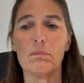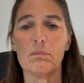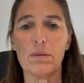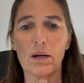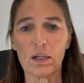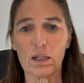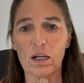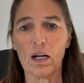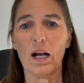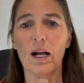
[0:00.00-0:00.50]

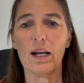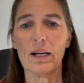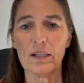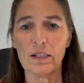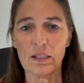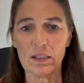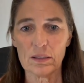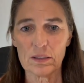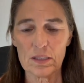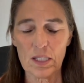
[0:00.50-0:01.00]
But
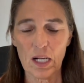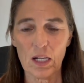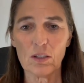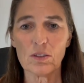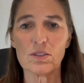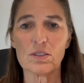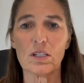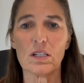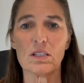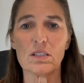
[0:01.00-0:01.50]
God
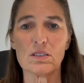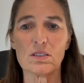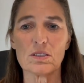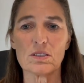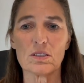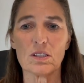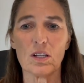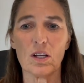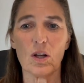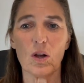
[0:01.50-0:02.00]
tells
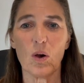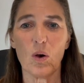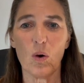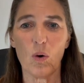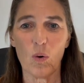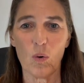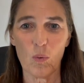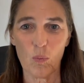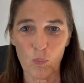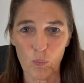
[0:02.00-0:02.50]
us
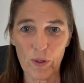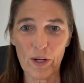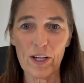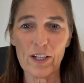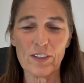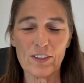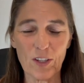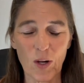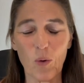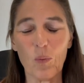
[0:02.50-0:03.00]

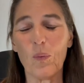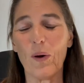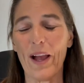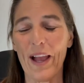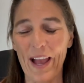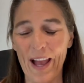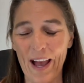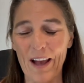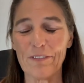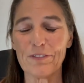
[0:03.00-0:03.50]
we don't
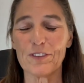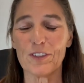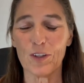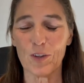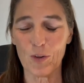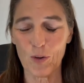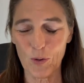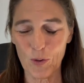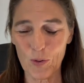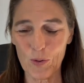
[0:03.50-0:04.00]
have to
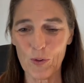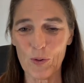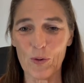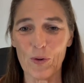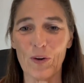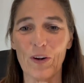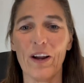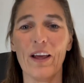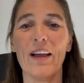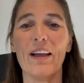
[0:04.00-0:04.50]

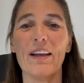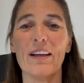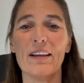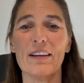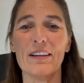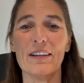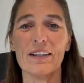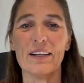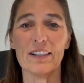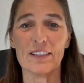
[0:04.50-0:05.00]
earn
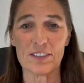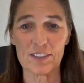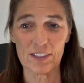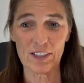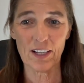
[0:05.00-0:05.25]
his